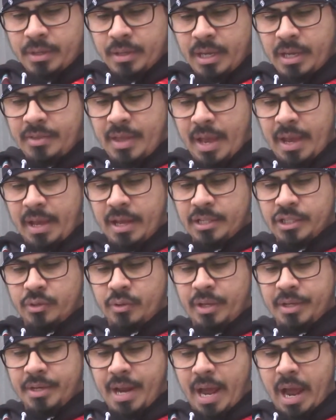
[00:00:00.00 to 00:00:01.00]
he that
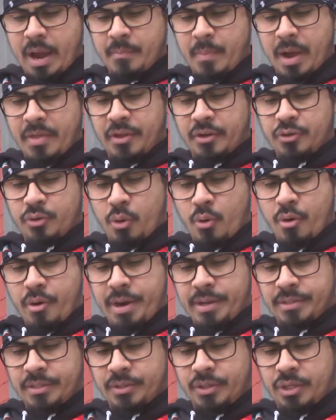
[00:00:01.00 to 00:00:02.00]
entereth not by the door
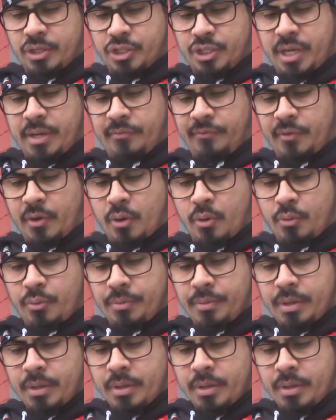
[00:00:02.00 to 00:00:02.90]
into the sheepfold,